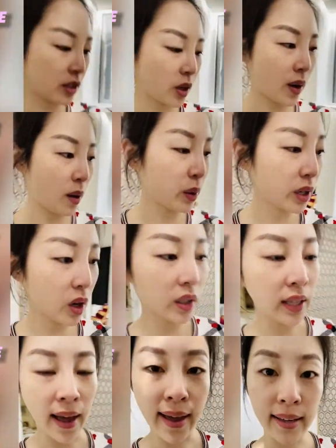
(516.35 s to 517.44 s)
So I ordered
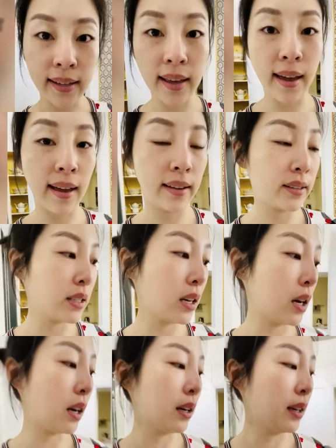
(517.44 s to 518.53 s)
online, and
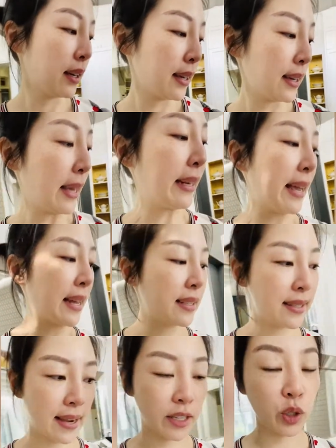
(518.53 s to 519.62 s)
uh, it gets
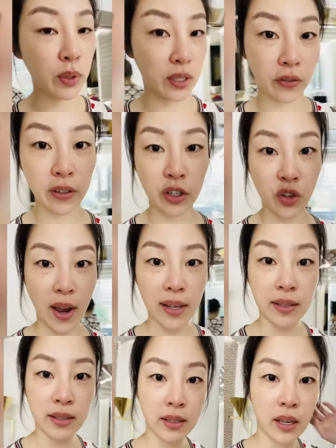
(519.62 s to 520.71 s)
sent to a different
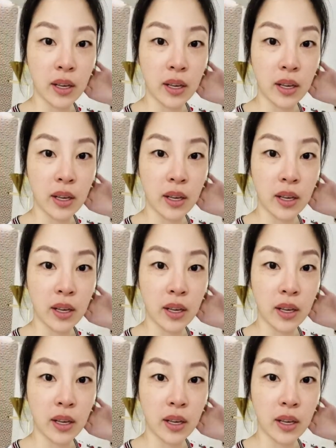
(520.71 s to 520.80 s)
address.